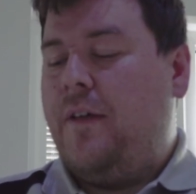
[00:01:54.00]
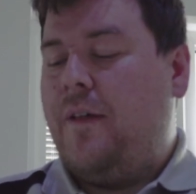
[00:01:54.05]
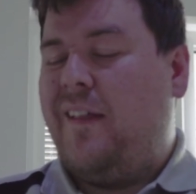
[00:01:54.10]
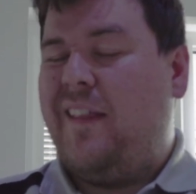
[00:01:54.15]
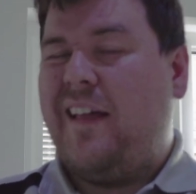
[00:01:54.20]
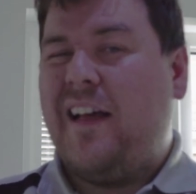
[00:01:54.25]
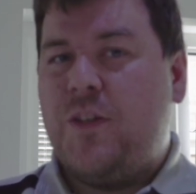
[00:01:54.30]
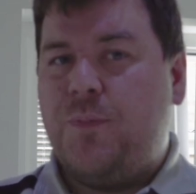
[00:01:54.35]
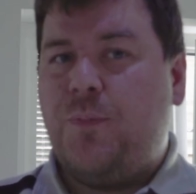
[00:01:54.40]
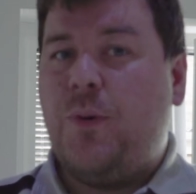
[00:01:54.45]

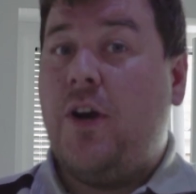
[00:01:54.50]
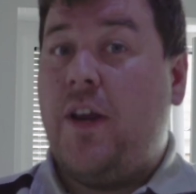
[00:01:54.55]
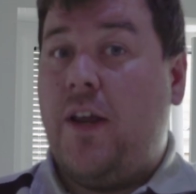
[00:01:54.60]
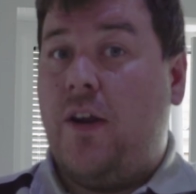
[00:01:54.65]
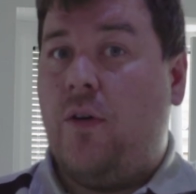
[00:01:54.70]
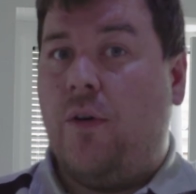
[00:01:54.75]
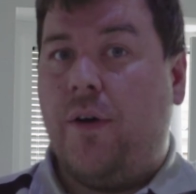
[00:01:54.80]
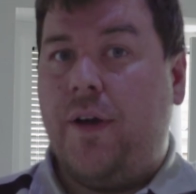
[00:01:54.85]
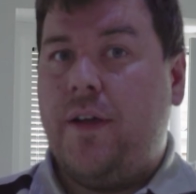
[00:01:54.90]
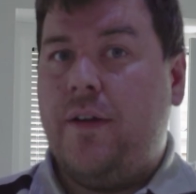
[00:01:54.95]
That's pretty
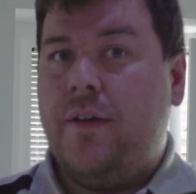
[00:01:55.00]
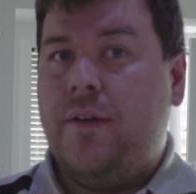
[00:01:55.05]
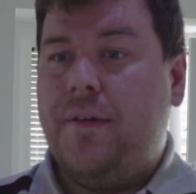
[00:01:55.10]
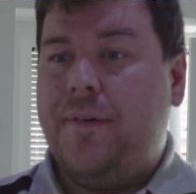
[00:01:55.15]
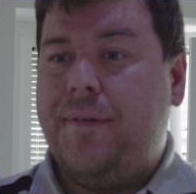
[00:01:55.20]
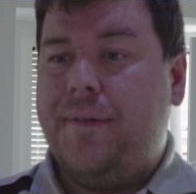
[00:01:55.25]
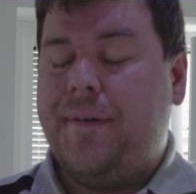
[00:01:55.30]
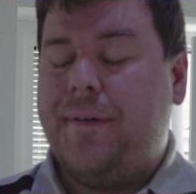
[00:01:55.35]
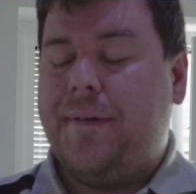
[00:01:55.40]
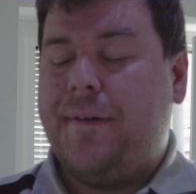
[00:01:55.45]
annoying.
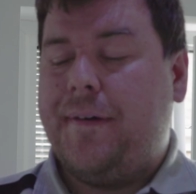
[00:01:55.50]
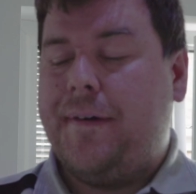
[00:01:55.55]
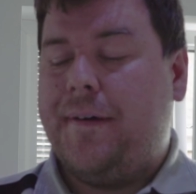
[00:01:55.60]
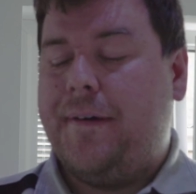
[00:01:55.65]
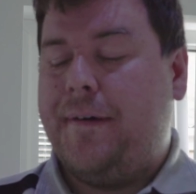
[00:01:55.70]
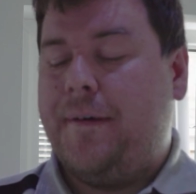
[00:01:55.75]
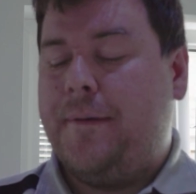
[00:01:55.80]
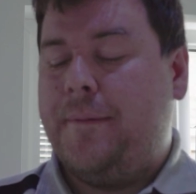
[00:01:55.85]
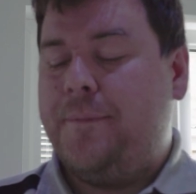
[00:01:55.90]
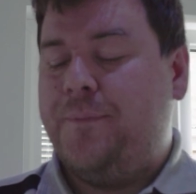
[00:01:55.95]

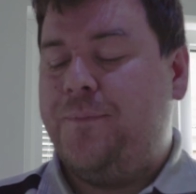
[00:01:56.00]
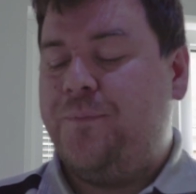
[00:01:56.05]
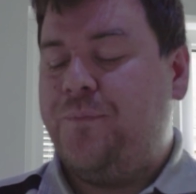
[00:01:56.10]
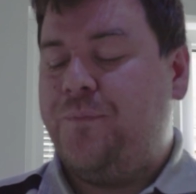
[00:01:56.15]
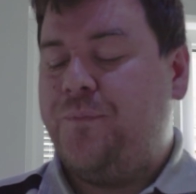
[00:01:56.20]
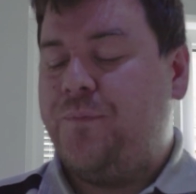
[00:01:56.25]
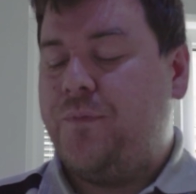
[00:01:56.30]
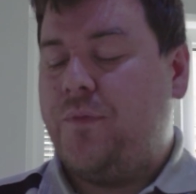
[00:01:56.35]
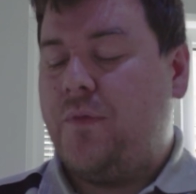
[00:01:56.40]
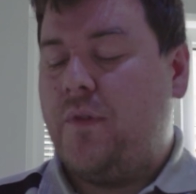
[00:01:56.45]
Um,
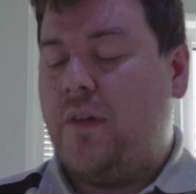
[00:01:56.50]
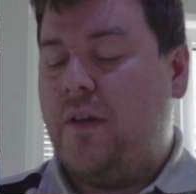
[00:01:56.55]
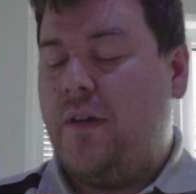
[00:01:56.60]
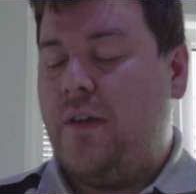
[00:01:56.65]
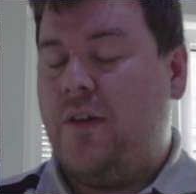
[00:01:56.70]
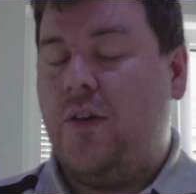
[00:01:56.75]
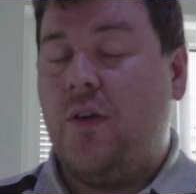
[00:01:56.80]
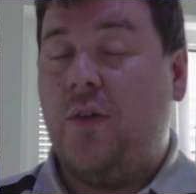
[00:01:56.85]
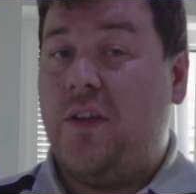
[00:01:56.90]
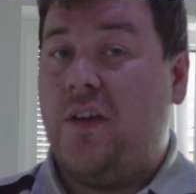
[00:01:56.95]

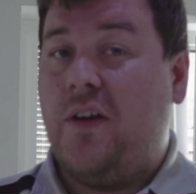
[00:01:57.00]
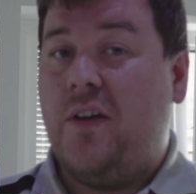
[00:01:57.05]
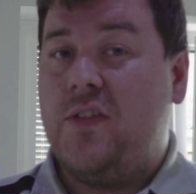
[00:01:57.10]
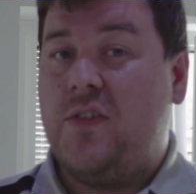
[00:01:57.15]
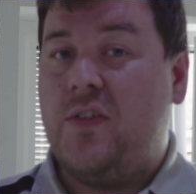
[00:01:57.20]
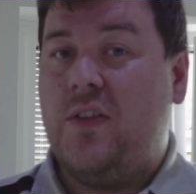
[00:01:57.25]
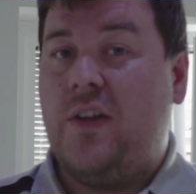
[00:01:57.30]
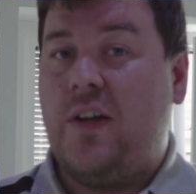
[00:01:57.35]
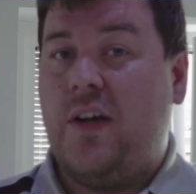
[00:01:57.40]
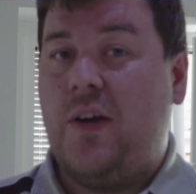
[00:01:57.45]
and not the
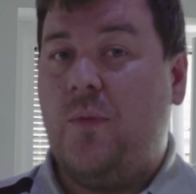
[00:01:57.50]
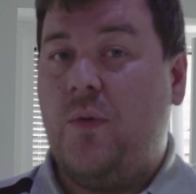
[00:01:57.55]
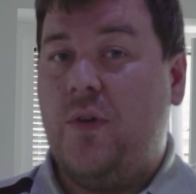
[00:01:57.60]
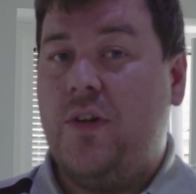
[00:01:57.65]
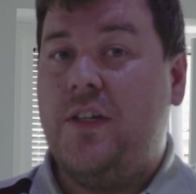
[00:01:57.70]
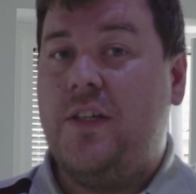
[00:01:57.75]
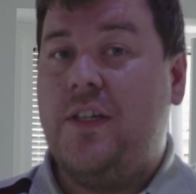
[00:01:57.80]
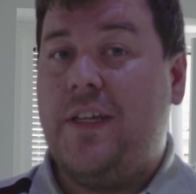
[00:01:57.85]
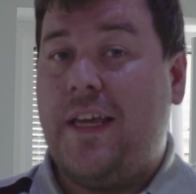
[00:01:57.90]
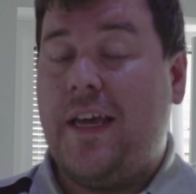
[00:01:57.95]
answer that I
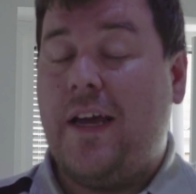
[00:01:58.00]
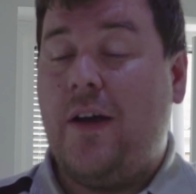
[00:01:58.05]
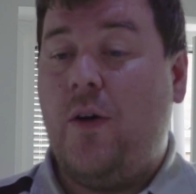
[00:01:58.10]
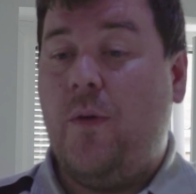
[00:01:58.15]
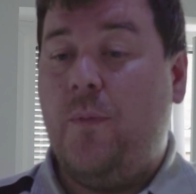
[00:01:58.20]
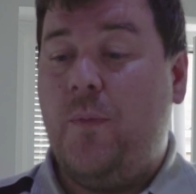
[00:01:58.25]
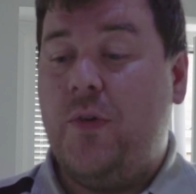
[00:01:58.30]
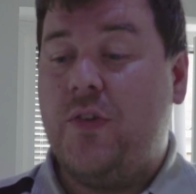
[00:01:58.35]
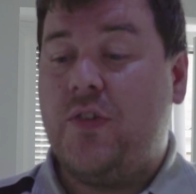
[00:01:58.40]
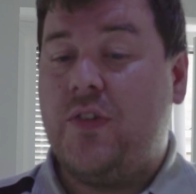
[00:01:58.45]
wanted to get,
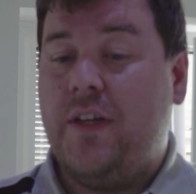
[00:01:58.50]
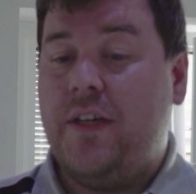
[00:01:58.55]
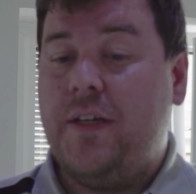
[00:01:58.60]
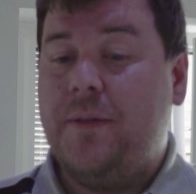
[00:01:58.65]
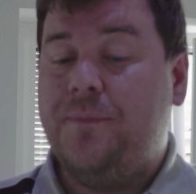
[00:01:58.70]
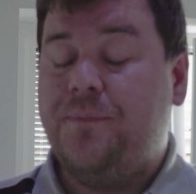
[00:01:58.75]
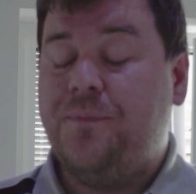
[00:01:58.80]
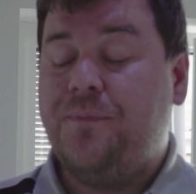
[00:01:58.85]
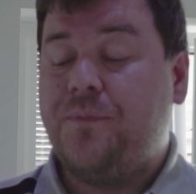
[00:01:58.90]
obviously.